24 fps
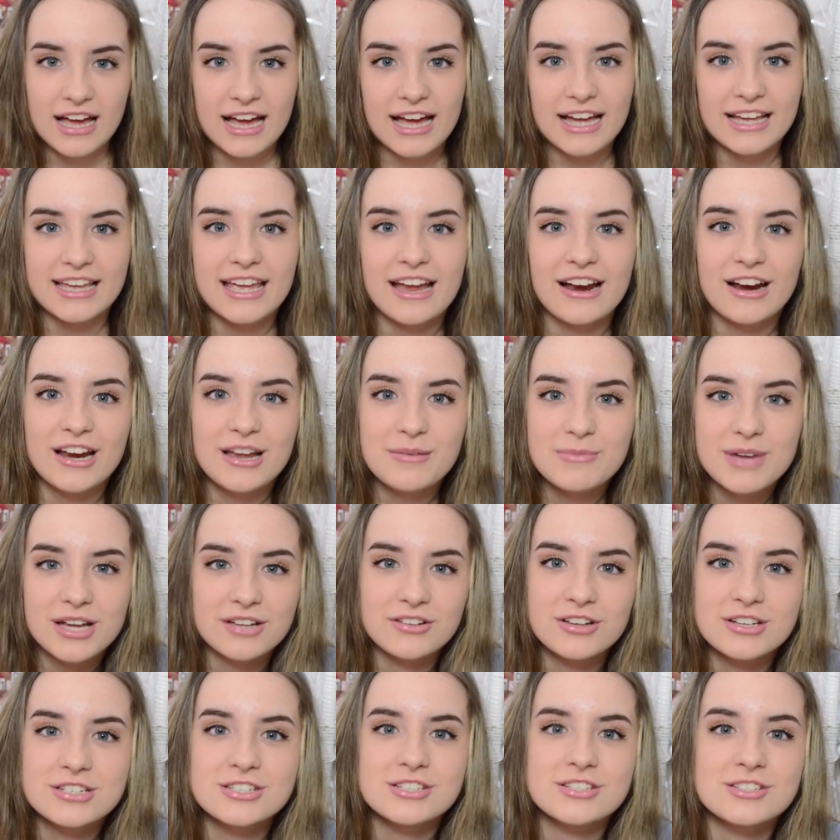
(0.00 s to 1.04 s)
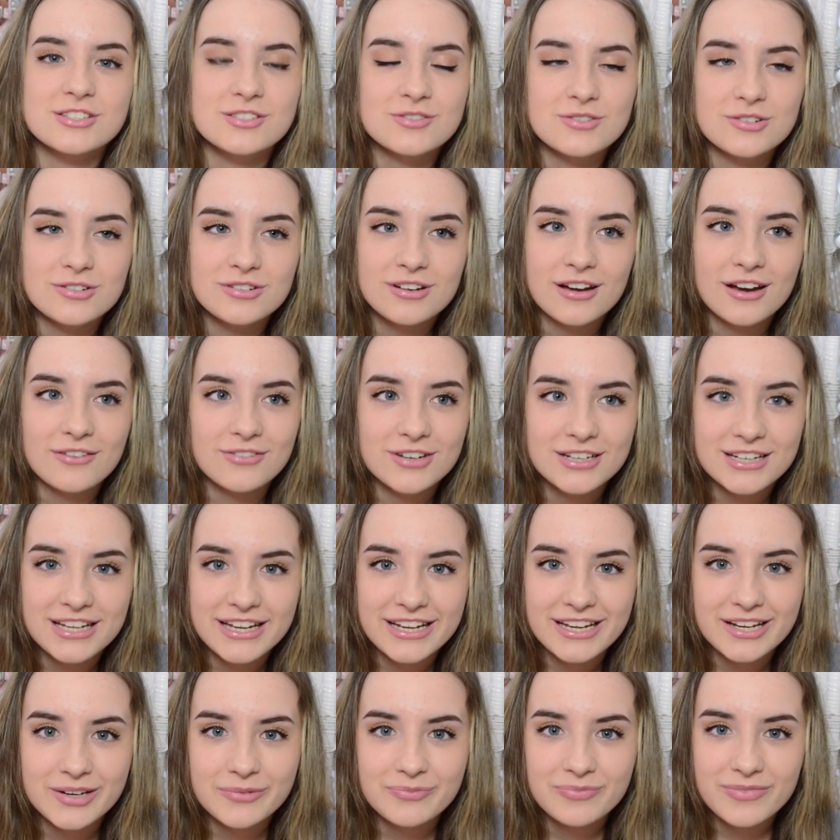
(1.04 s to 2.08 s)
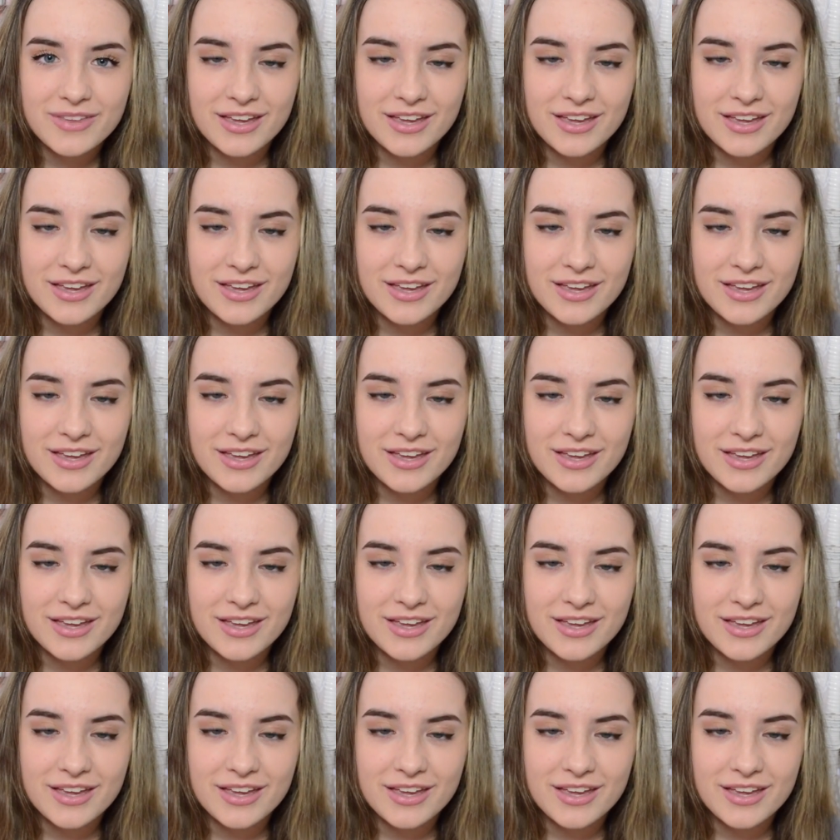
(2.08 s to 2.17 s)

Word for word: I carry my lunch to school every day,